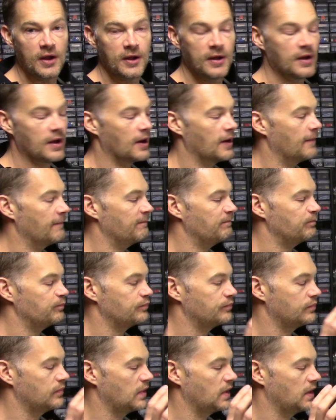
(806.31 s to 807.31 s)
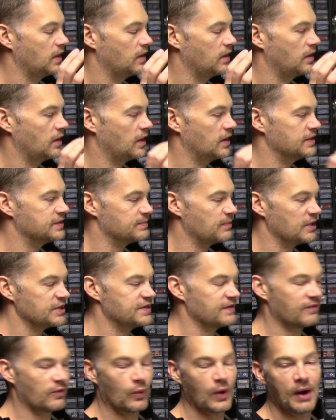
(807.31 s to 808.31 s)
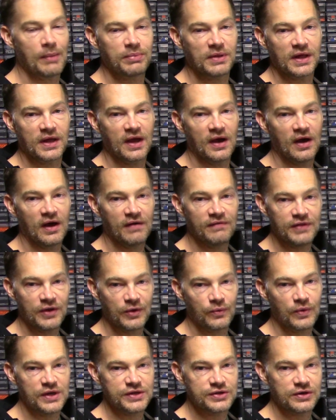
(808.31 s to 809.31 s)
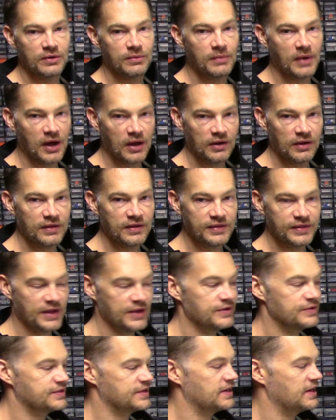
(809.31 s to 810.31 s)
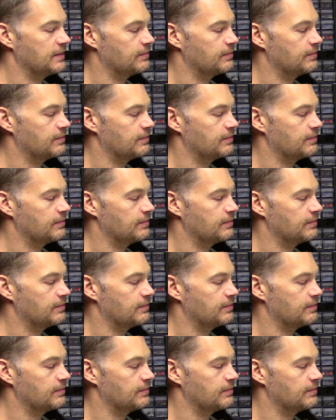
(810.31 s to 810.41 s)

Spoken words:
as much of a replica of the original model that they used in